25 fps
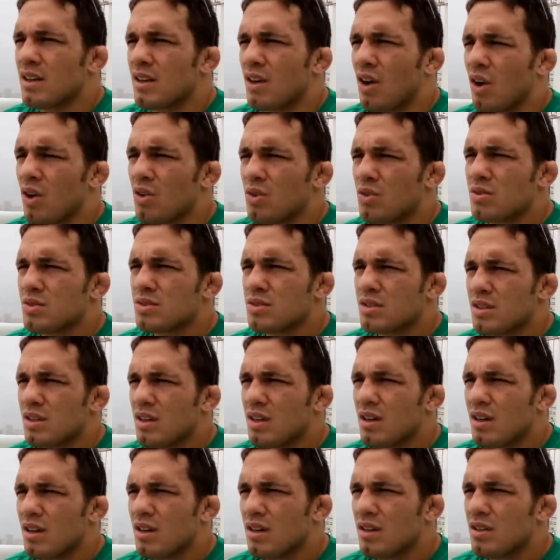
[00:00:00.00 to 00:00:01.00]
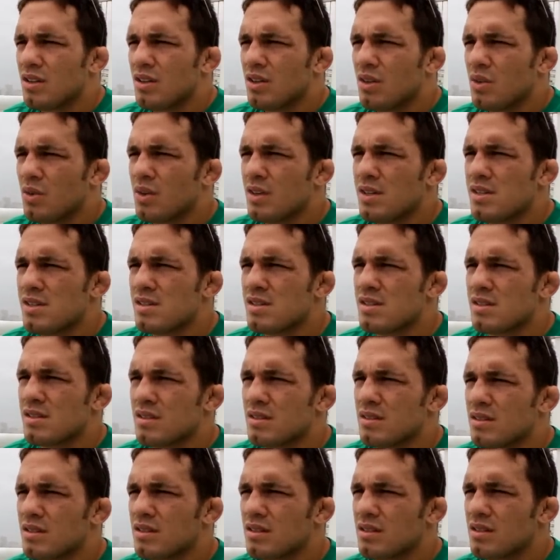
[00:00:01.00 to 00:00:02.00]
Carlos, you know, he's
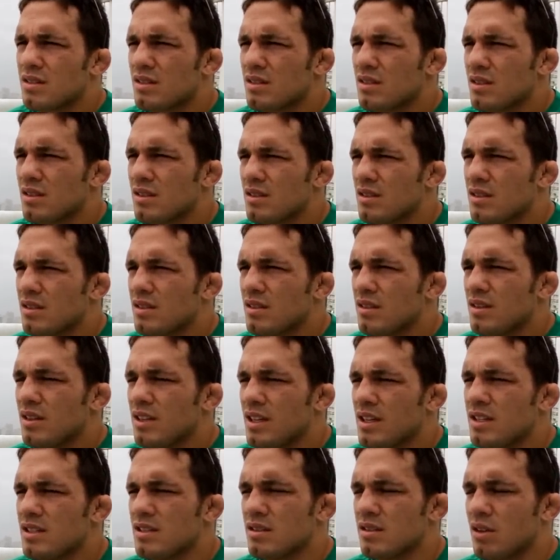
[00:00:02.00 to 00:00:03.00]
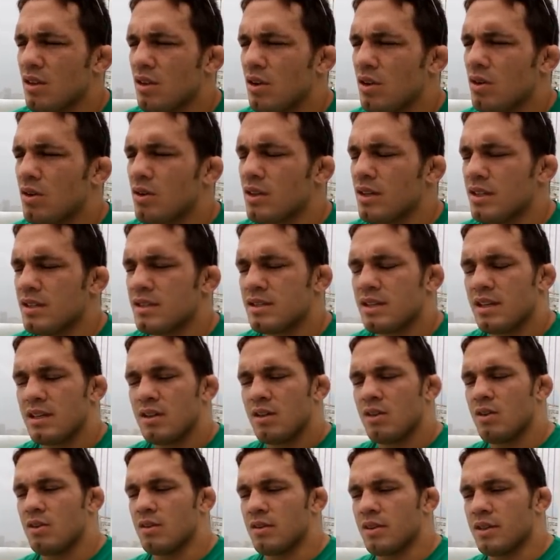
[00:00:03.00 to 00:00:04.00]
long. He's got
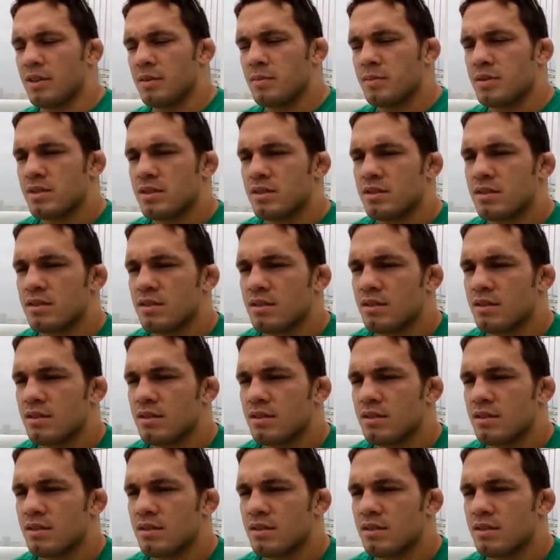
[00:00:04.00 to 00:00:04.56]
long limbs.